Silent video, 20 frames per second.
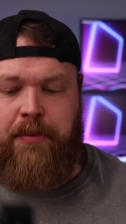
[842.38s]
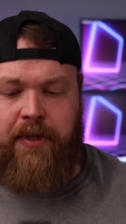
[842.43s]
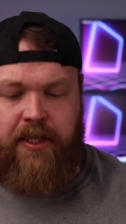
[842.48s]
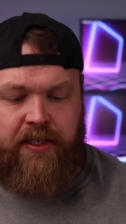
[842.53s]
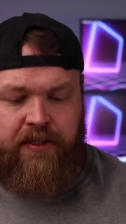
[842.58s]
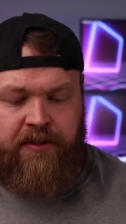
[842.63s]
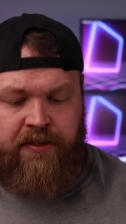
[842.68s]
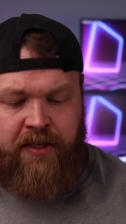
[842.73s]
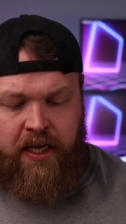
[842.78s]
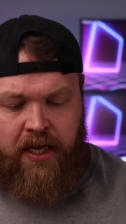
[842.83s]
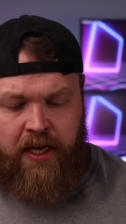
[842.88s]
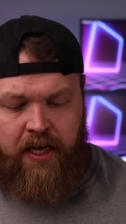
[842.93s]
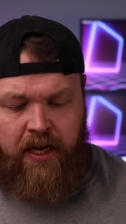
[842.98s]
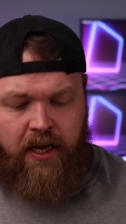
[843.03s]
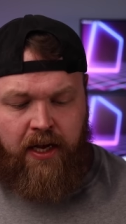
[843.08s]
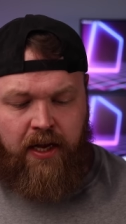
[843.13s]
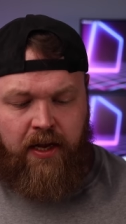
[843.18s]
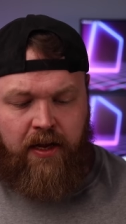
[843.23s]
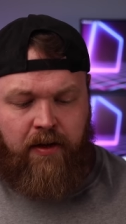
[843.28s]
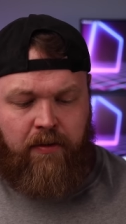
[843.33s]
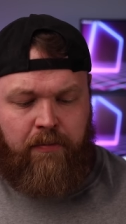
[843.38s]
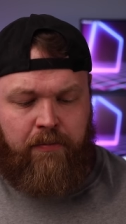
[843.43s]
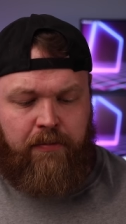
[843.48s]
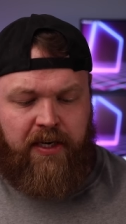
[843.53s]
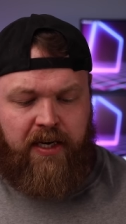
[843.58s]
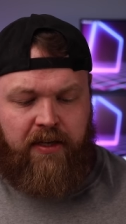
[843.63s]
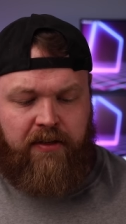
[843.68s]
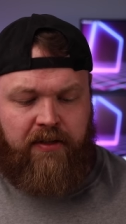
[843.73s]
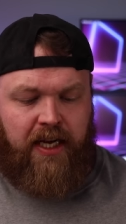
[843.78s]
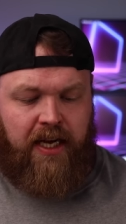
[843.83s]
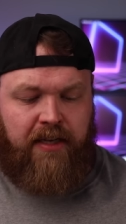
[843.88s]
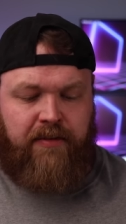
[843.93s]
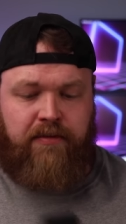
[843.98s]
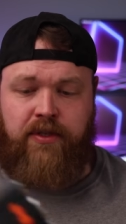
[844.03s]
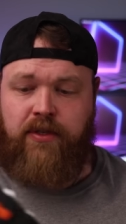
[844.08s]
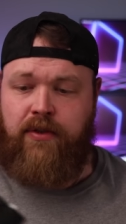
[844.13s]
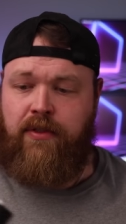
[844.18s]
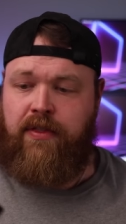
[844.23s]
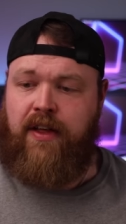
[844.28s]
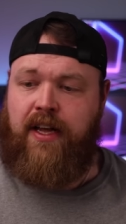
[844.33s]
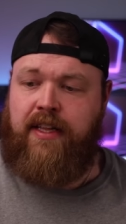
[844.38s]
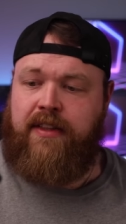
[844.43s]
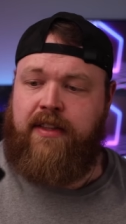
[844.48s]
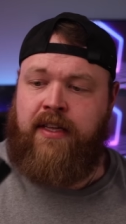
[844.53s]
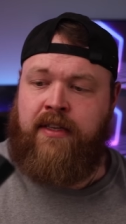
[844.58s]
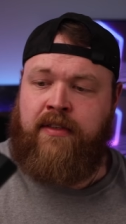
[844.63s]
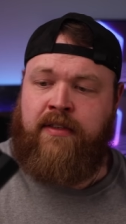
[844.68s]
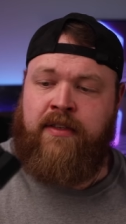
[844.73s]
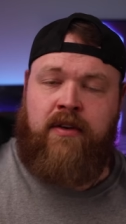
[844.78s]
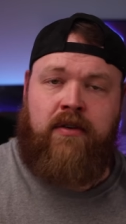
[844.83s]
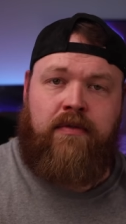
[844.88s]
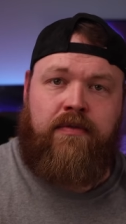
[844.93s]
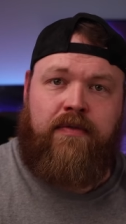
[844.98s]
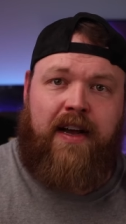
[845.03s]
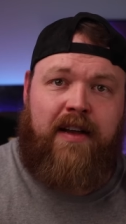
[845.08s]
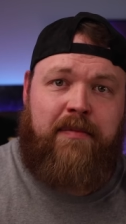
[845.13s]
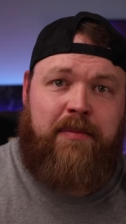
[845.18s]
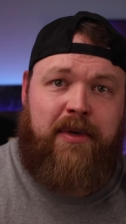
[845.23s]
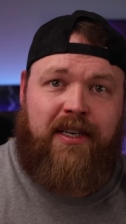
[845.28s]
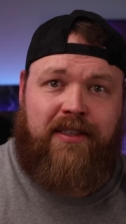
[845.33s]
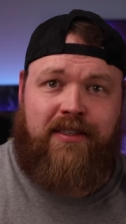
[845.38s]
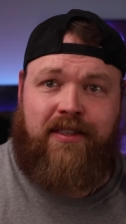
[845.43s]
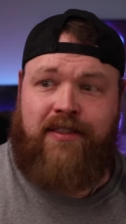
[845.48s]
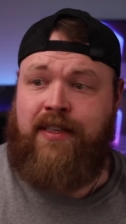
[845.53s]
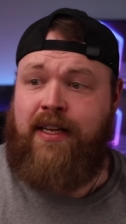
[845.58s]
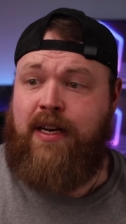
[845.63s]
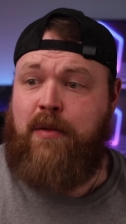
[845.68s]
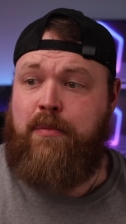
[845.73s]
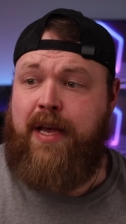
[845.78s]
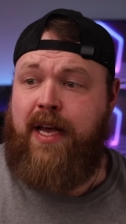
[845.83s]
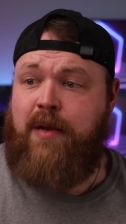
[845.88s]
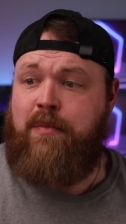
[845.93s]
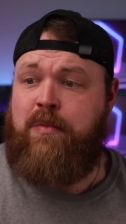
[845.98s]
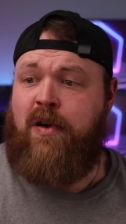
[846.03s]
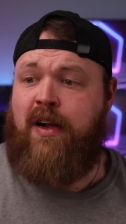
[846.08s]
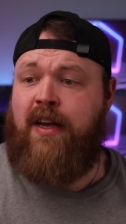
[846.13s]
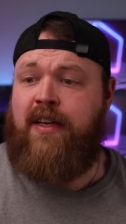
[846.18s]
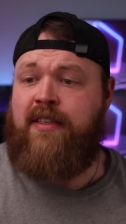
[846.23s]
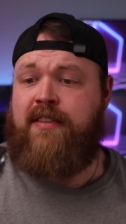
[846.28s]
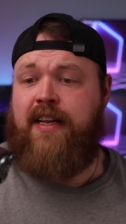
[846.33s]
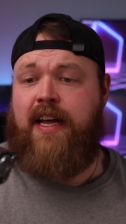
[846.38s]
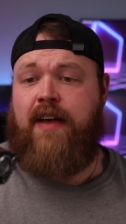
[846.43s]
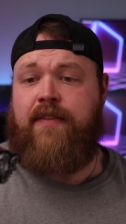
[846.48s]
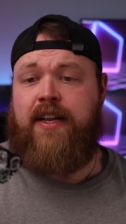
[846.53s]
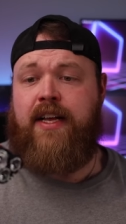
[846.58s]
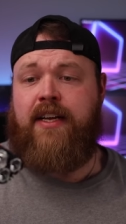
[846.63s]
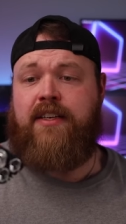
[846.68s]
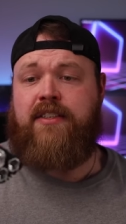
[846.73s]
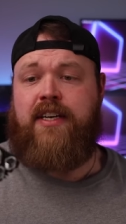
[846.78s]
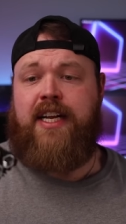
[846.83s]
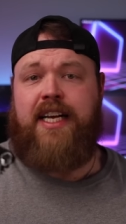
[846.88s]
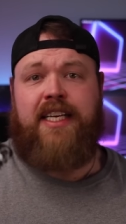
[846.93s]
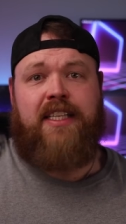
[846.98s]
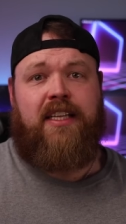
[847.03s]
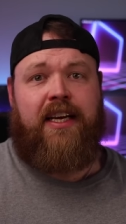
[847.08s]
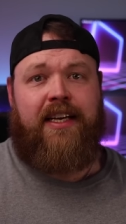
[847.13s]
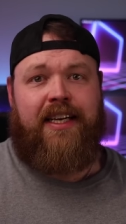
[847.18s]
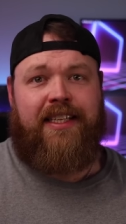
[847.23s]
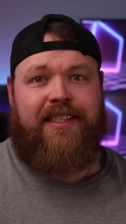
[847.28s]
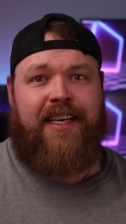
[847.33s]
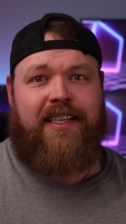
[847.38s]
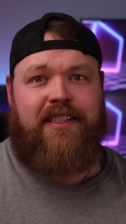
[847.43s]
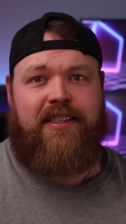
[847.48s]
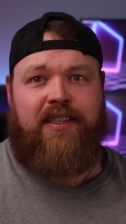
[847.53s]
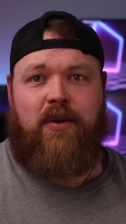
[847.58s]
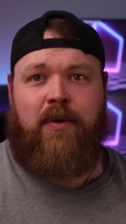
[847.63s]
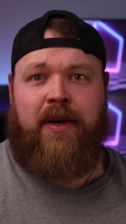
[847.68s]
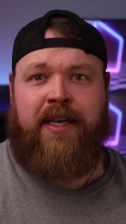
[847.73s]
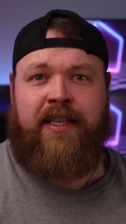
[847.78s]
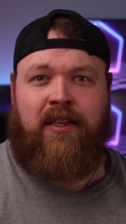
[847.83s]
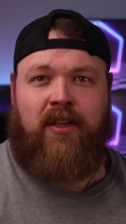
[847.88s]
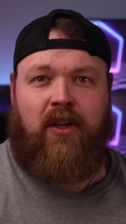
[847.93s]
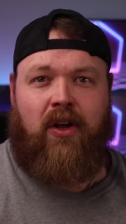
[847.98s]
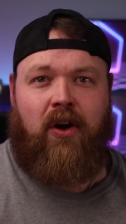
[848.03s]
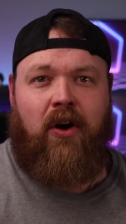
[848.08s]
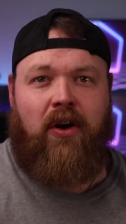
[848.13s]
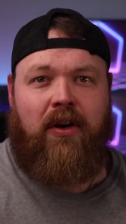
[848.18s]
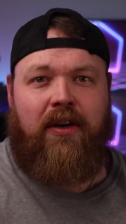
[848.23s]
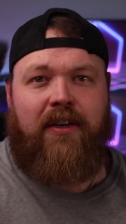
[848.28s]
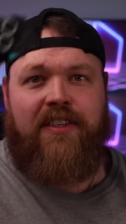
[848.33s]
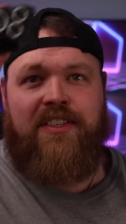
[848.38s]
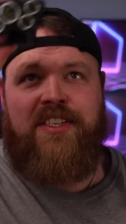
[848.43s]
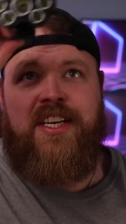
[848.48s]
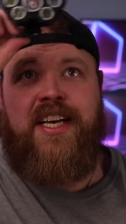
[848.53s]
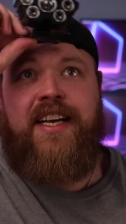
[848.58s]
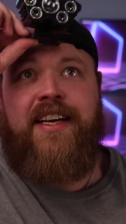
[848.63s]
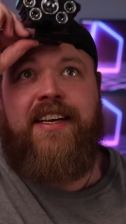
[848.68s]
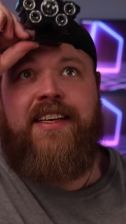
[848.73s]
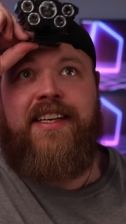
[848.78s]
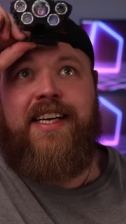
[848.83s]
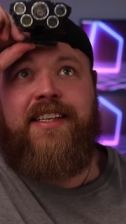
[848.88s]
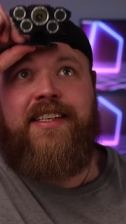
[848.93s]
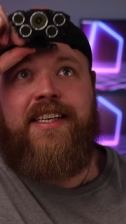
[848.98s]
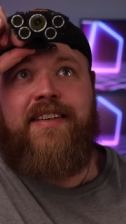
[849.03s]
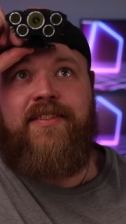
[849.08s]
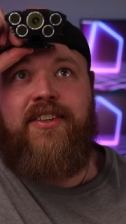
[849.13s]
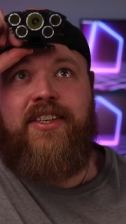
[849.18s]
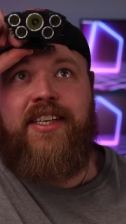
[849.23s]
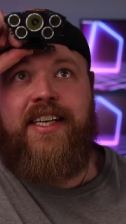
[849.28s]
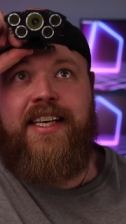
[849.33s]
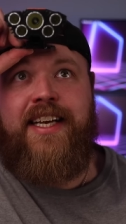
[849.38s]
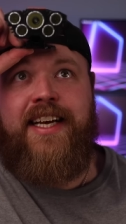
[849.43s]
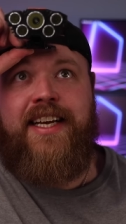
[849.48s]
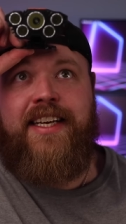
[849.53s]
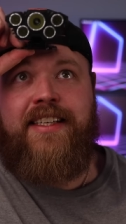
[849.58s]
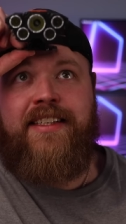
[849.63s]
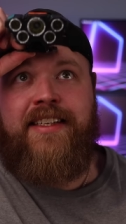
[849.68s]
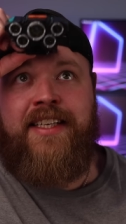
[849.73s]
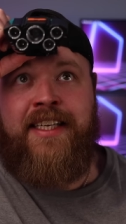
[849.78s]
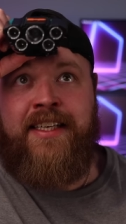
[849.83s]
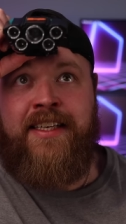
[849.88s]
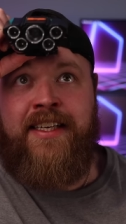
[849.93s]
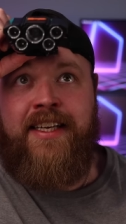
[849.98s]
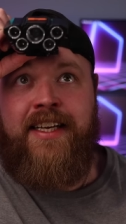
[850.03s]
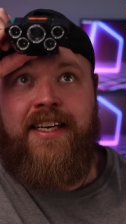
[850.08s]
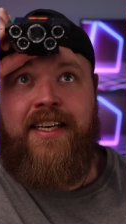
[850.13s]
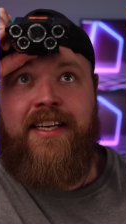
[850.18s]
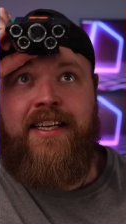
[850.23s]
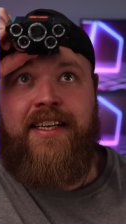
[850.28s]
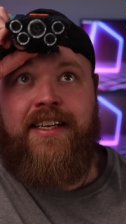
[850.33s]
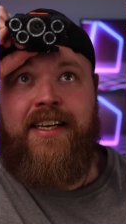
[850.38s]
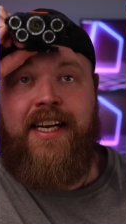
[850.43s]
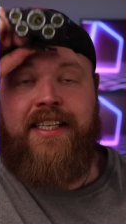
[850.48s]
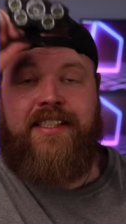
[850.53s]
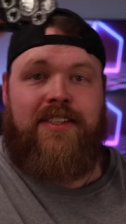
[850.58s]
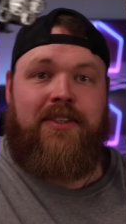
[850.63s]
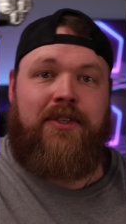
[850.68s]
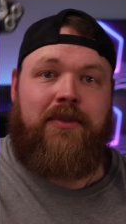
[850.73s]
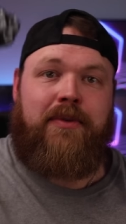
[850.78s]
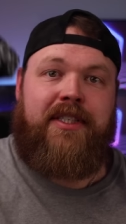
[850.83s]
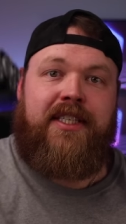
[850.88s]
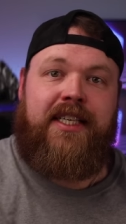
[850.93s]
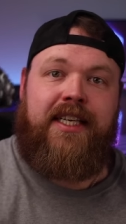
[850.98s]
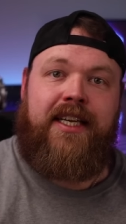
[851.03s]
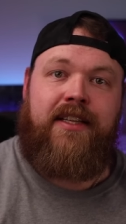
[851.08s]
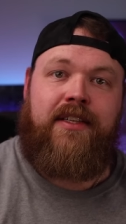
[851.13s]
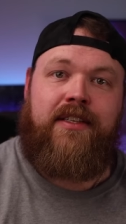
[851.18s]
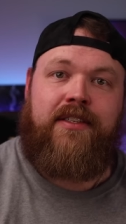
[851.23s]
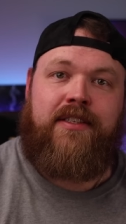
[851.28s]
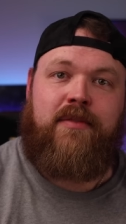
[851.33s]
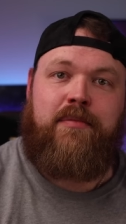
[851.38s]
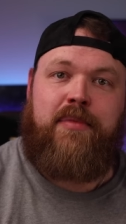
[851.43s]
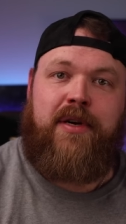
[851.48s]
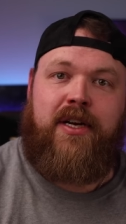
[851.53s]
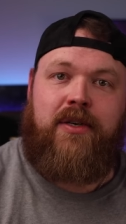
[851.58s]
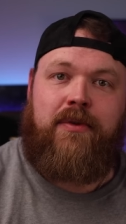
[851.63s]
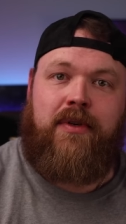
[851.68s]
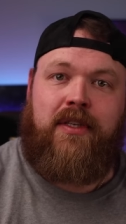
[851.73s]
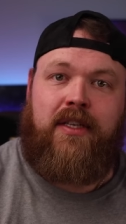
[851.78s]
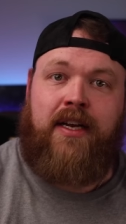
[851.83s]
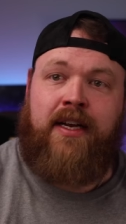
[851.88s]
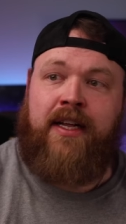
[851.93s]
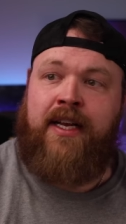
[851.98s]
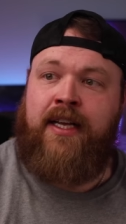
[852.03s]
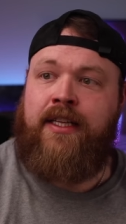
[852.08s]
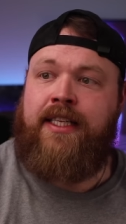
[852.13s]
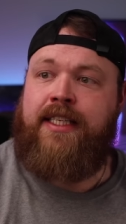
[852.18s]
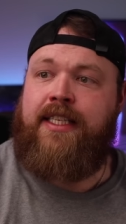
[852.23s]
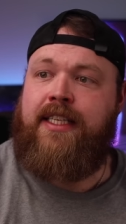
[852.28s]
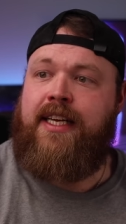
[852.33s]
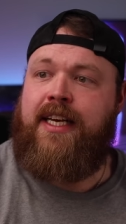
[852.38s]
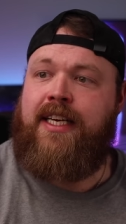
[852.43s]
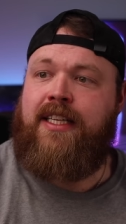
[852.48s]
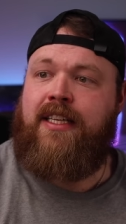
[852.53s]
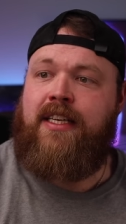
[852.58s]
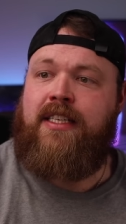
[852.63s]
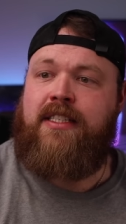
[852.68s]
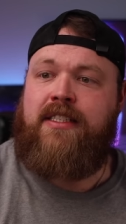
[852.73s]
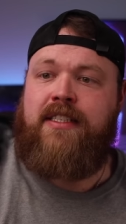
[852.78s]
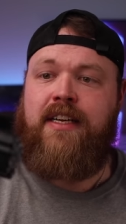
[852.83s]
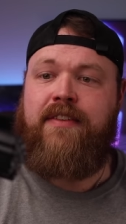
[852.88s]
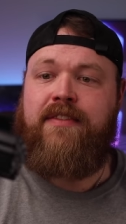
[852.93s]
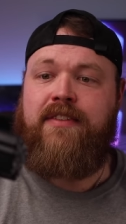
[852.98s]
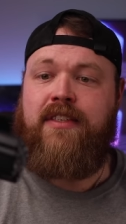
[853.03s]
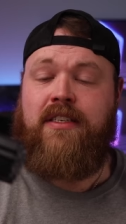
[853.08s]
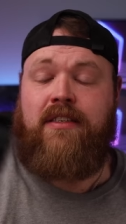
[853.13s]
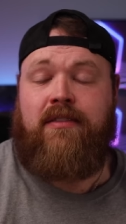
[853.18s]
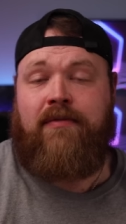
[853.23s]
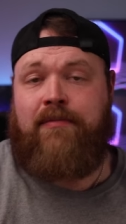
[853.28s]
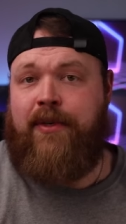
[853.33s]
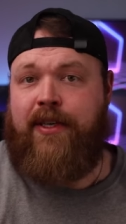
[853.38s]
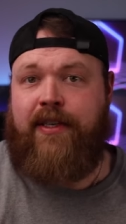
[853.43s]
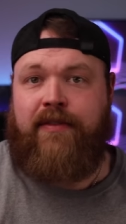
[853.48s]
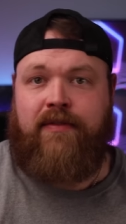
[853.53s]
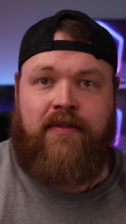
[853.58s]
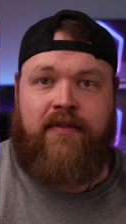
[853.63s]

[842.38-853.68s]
place, but I still thought that, $5 is not a bad price to have an extra headlight. It's actually quite large now that I'm looking at it. Like, that's a little ridiculous compared to a lot of LED headlights that I've seen, but